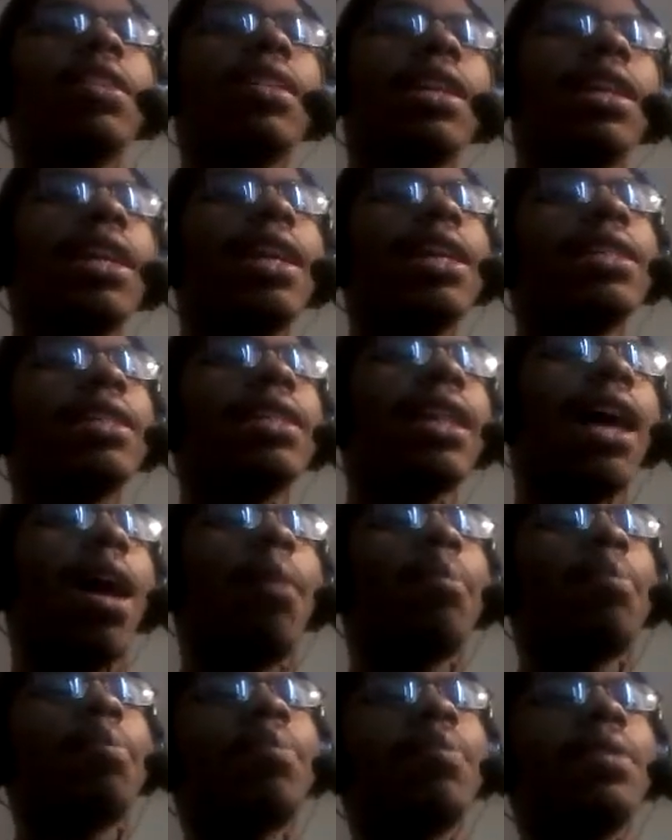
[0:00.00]

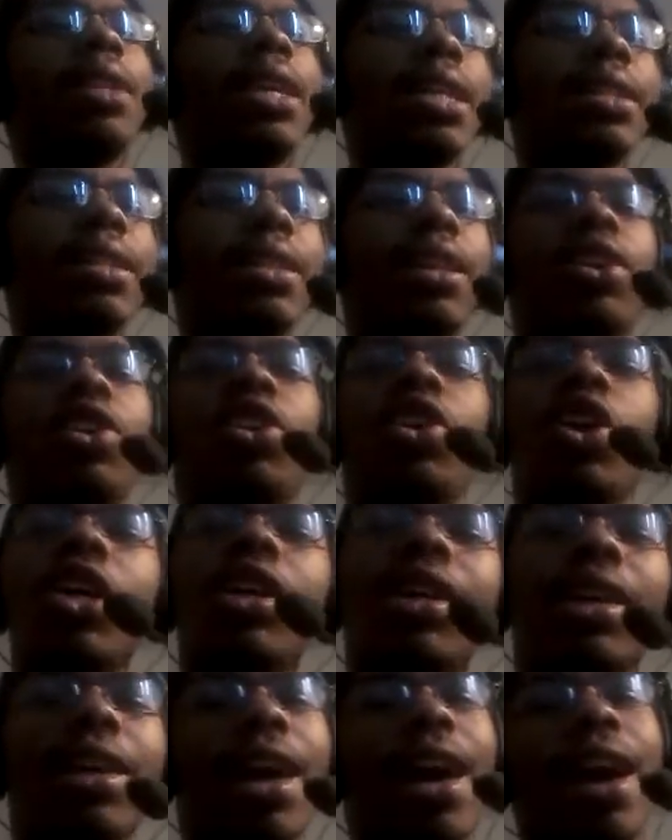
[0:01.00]
the
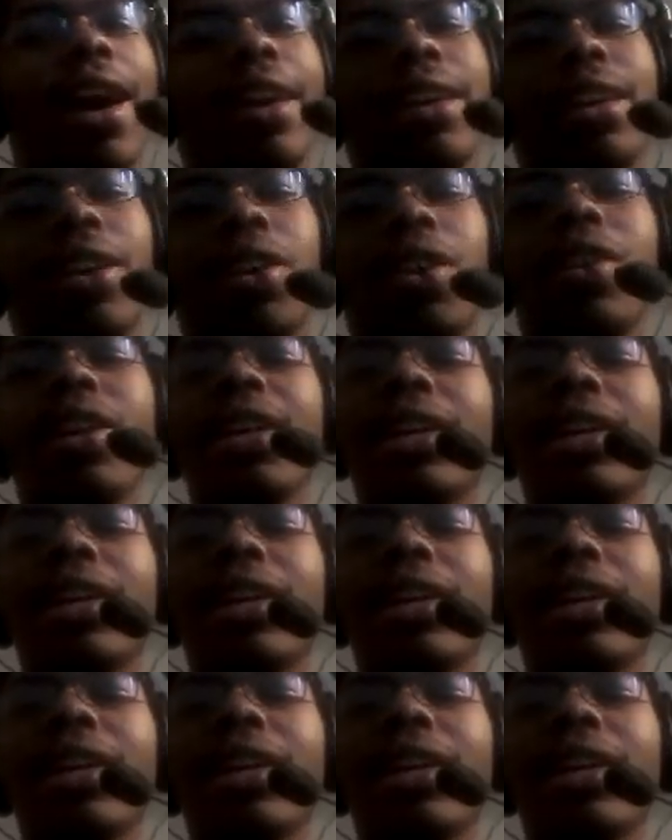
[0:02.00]
good guy here.